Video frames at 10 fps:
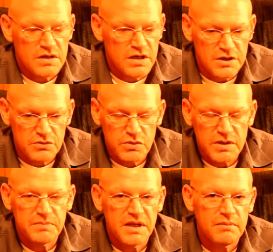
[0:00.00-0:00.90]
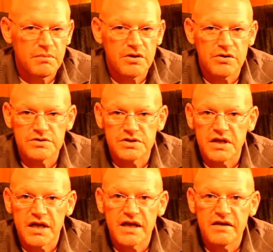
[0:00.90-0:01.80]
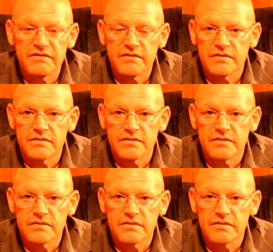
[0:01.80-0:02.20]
It could rip that marriage in half,